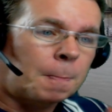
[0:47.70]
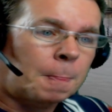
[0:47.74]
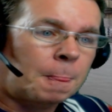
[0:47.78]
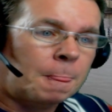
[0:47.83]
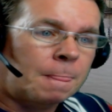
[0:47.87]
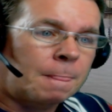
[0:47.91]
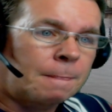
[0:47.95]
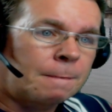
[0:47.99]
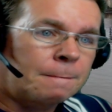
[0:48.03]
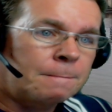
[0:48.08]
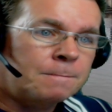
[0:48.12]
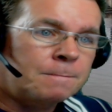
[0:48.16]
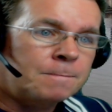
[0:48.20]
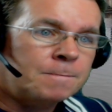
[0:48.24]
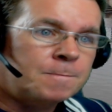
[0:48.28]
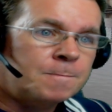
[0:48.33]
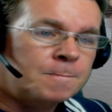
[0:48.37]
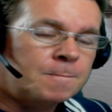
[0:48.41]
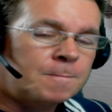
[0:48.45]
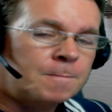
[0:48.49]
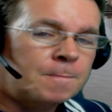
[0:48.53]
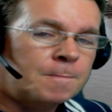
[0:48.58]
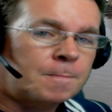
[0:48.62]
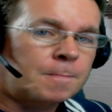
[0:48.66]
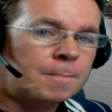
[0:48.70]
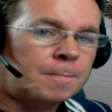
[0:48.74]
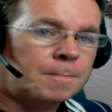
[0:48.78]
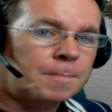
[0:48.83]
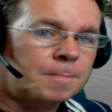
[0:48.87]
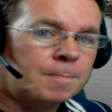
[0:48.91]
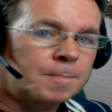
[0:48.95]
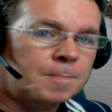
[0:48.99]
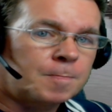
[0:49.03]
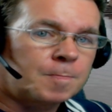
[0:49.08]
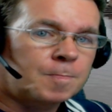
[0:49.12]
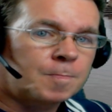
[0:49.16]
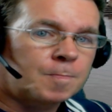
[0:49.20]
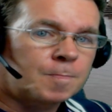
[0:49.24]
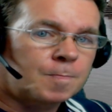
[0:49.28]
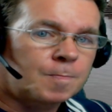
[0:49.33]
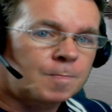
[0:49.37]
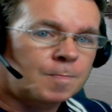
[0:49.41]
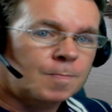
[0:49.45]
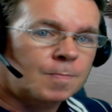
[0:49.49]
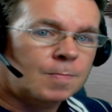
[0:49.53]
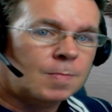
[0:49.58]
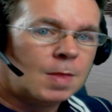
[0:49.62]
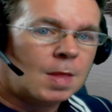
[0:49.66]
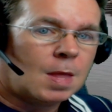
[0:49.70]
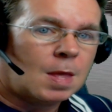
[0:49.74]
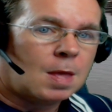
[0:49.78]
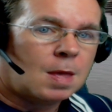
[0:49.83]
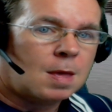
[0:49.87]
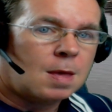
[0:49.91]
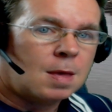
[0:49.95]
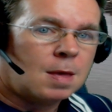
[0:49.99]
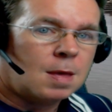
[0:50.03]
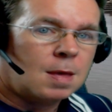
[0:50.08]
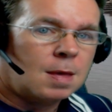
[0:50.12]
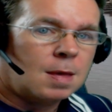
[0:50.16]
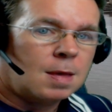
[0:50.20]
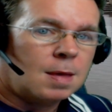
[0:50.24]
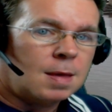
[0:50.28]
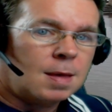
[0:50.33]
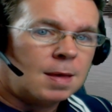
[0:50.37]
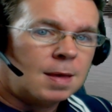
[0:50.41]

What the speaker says: Nobody speaks.